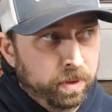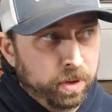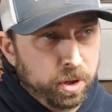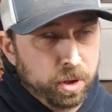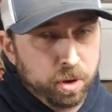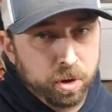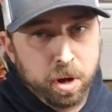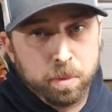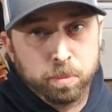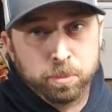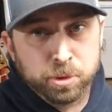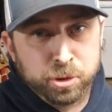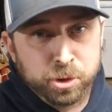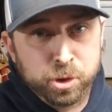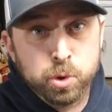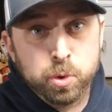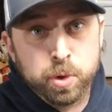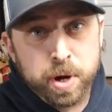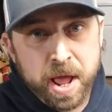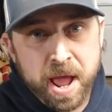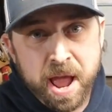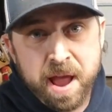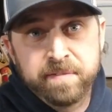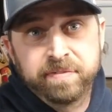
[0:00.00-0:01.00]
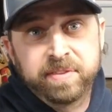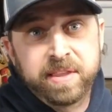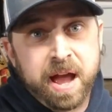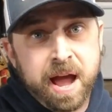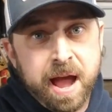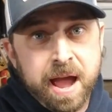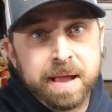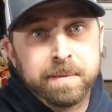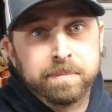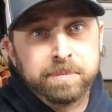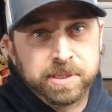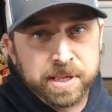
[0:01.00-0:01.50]
almost 2.5
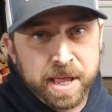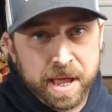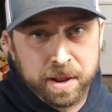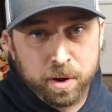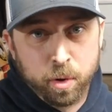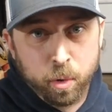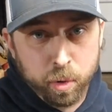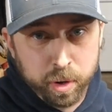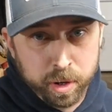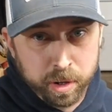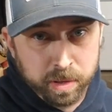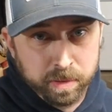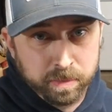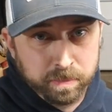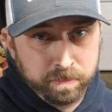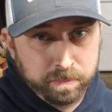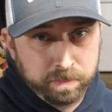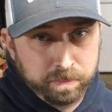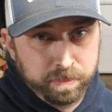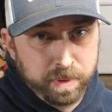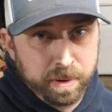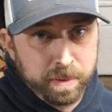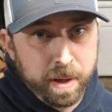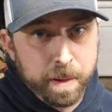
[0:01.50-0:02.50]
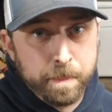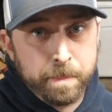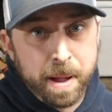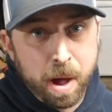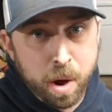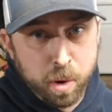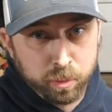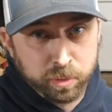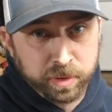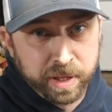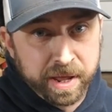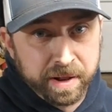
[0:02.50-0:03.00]
times that oil
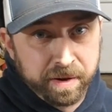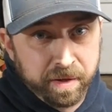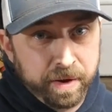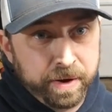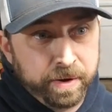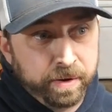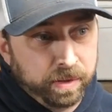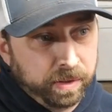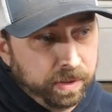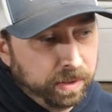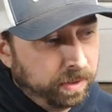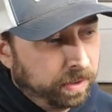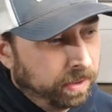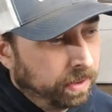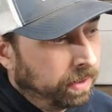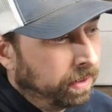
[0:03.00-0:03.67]
amount at idle.